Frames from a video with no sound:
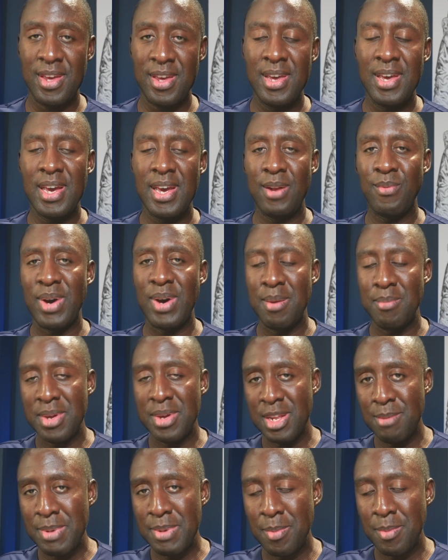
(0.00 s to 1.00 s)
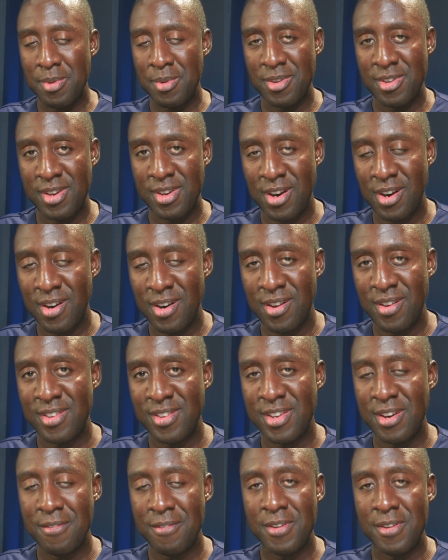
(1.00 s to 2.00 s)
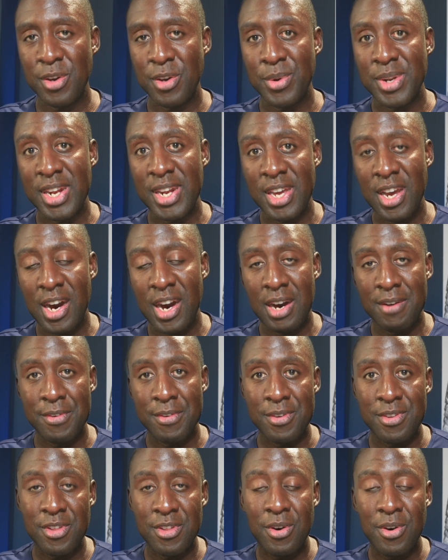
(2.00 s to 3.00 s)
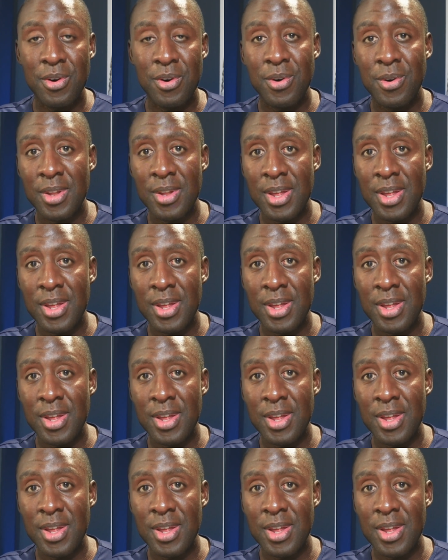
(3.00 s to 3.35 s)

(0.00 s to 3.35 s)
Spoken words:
and why many people call self-liquidating offers the holy